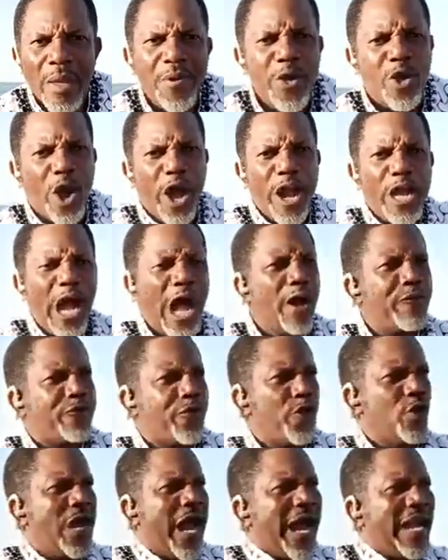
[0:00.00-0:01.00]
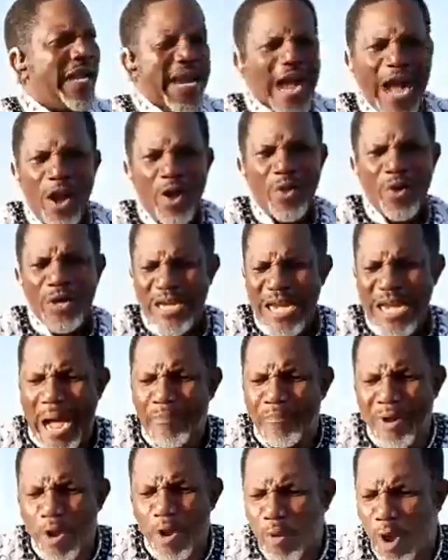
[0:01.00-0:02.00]
Because a lot of you now, they
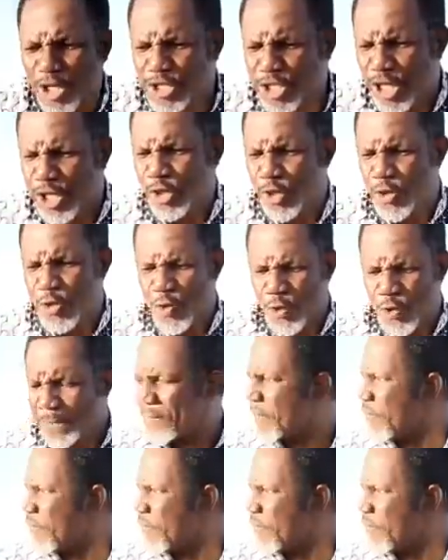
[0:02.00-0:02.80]
are brainwashing you,